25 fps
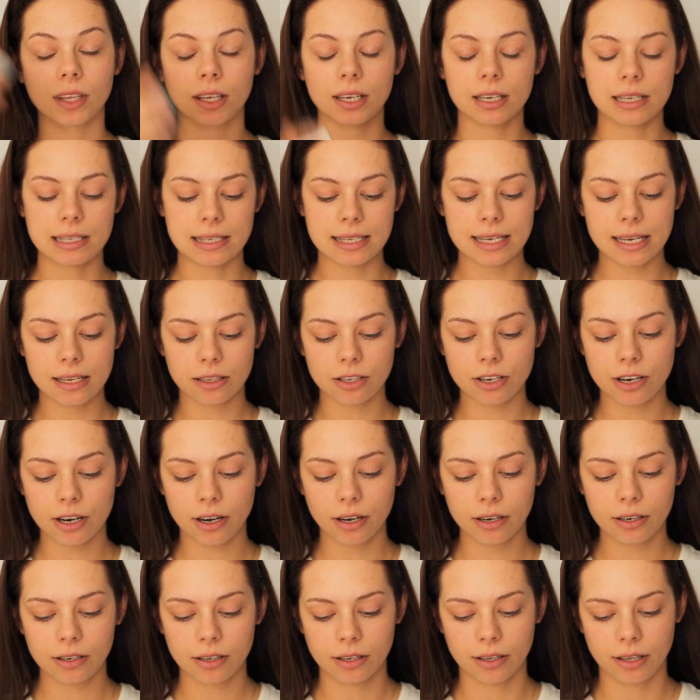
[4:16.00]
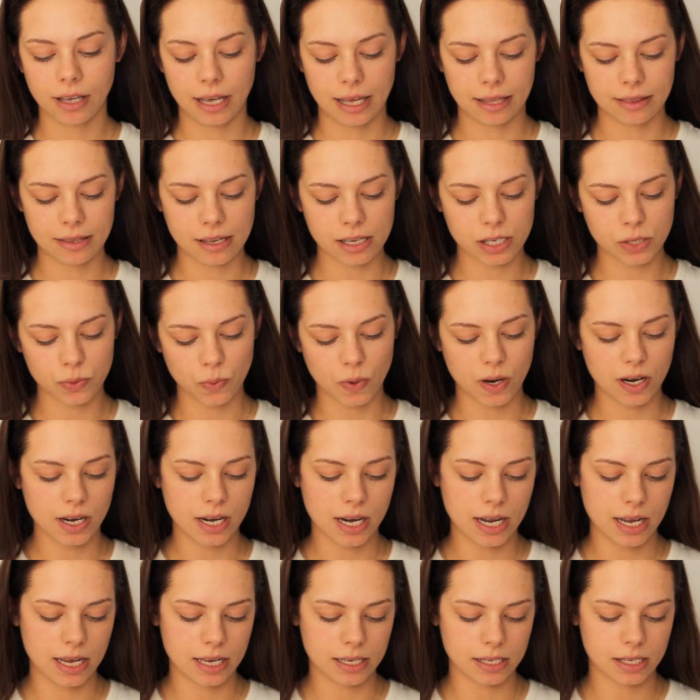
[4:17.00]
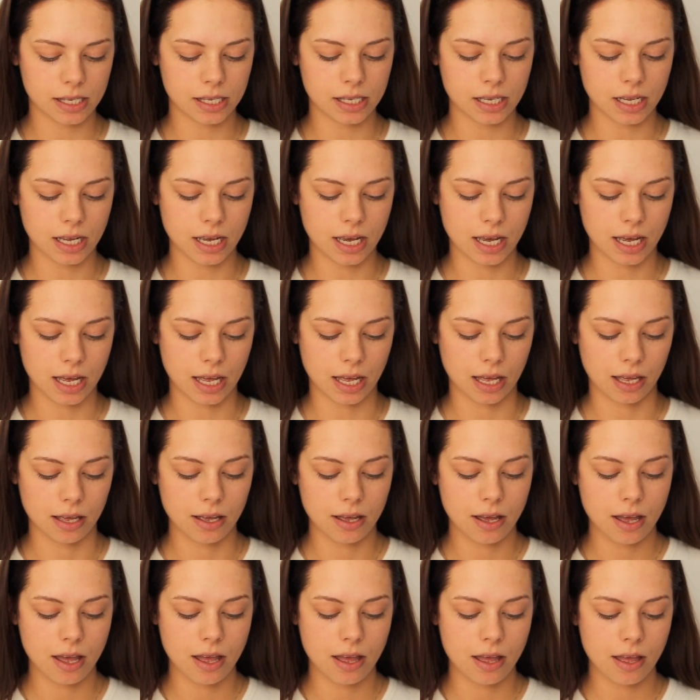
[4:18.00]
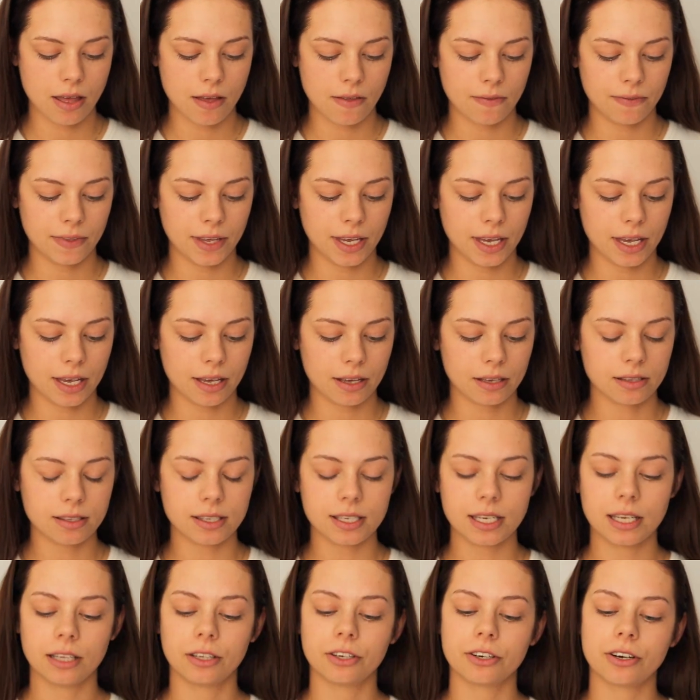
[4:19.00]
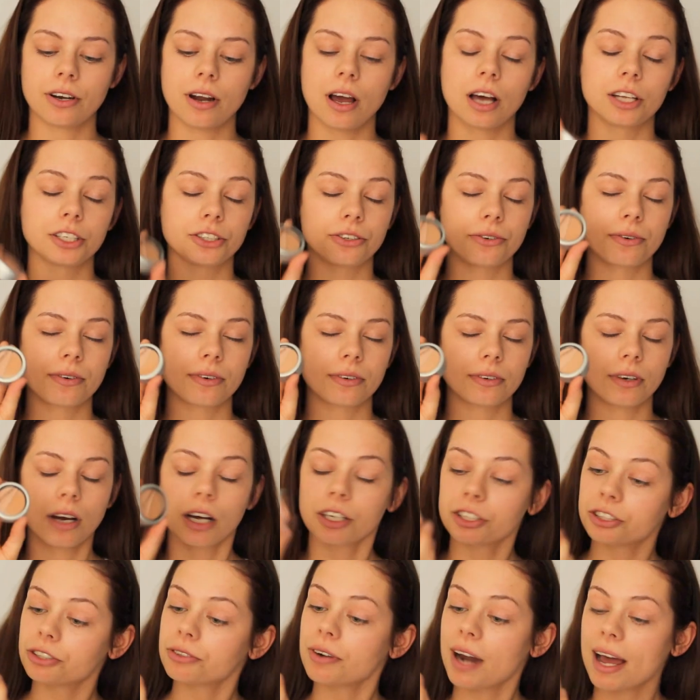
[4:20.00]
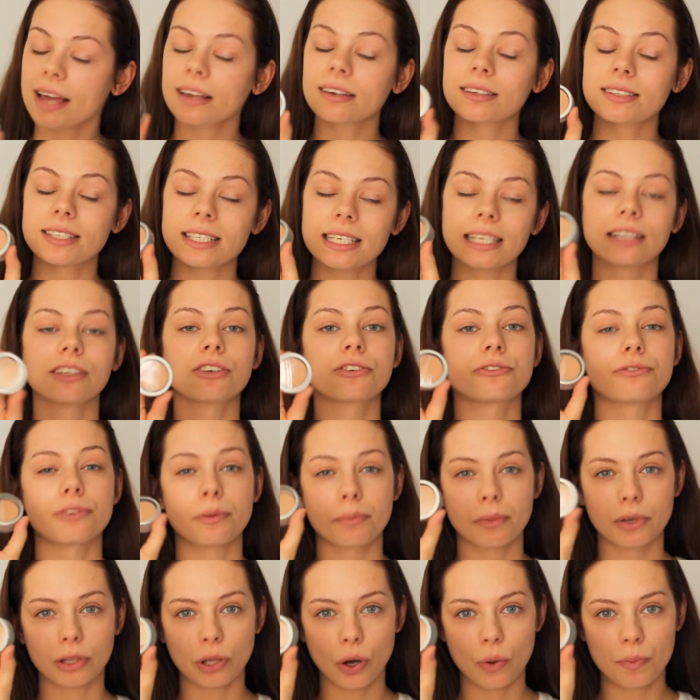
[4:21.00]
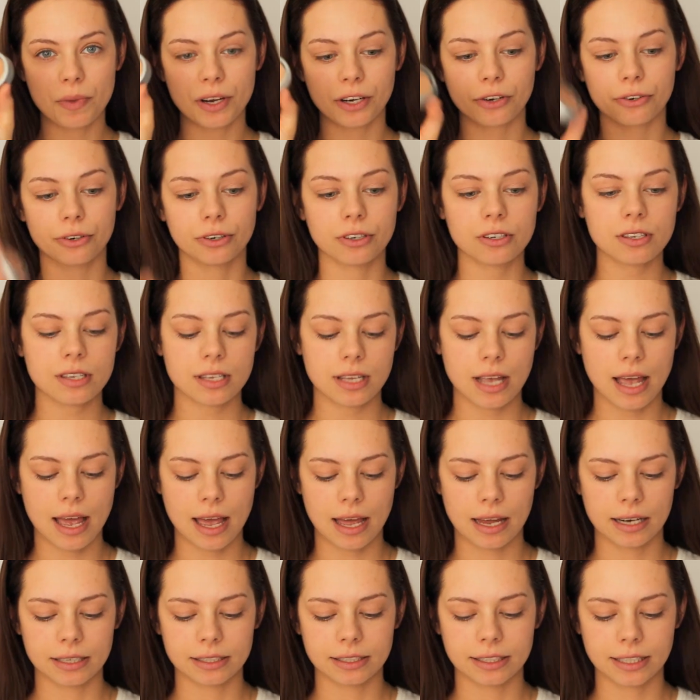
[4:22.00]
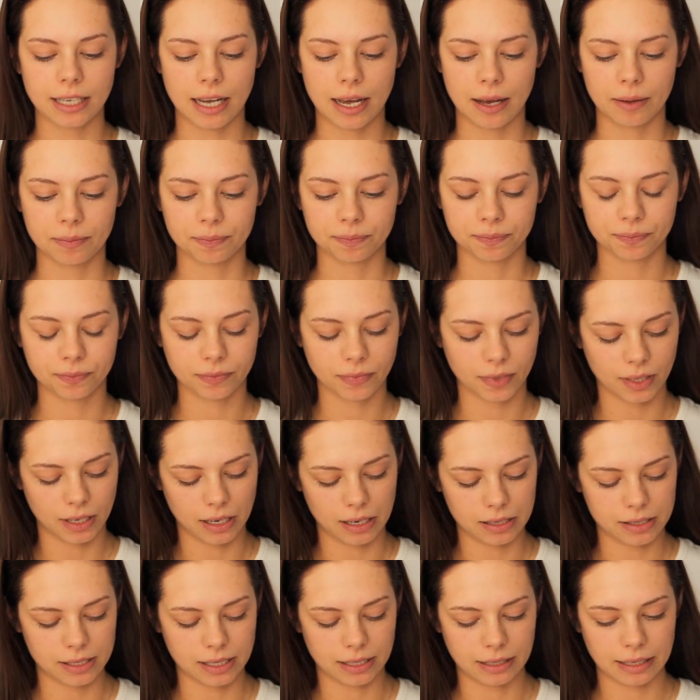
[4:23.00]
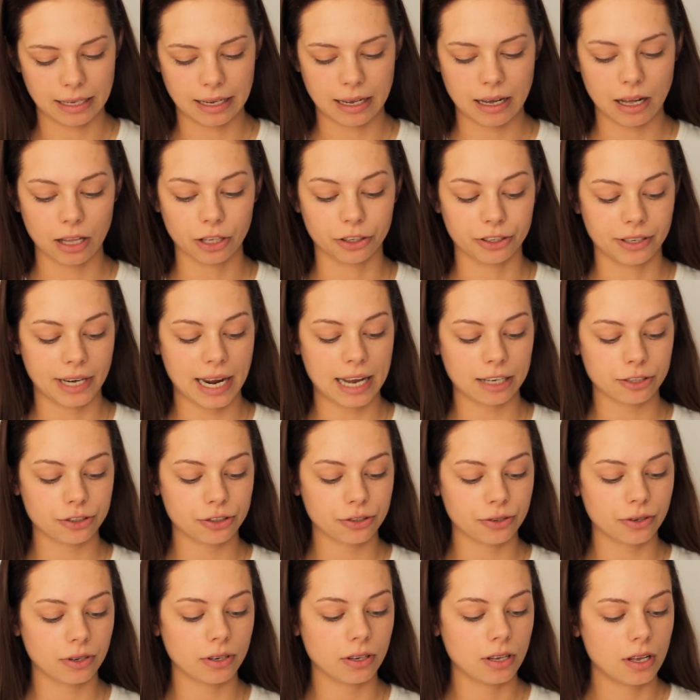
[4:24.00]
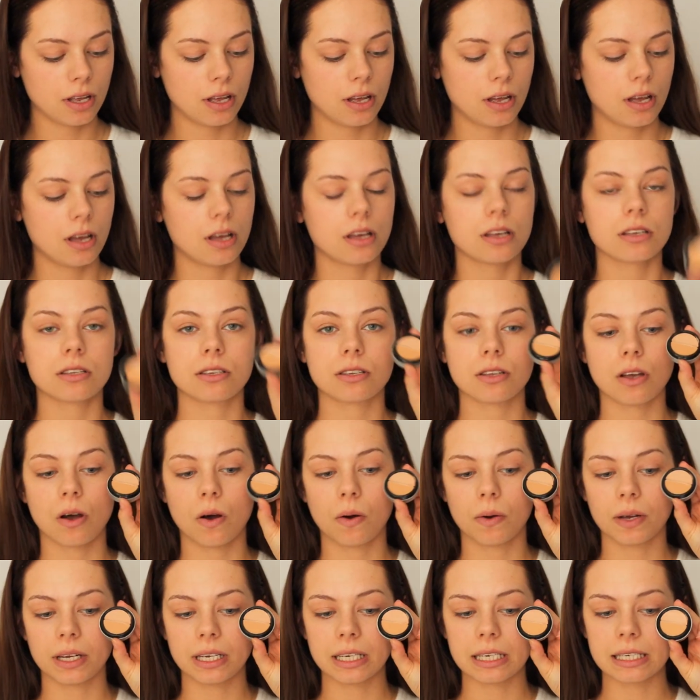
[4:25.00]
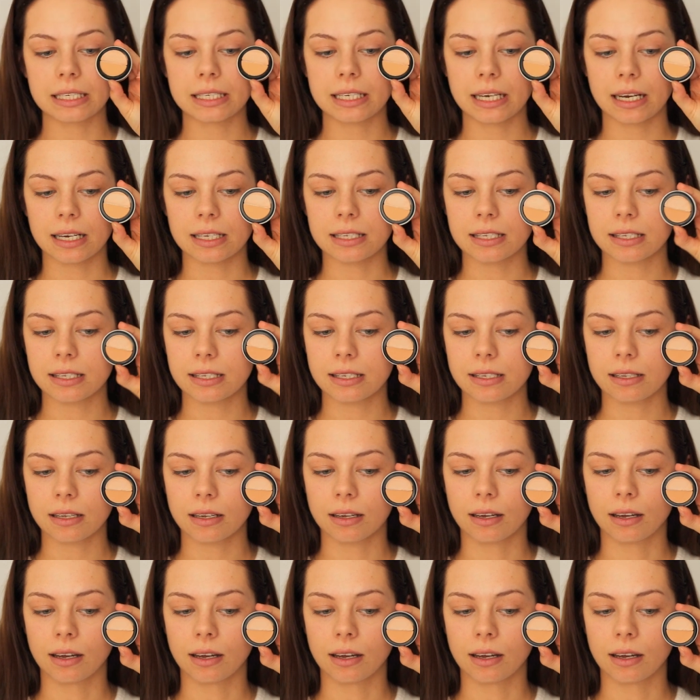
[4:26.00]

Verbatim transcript: concealer, and this one is the concealer under eye concealer from GloMinerals, and it's in the color Natural, so it does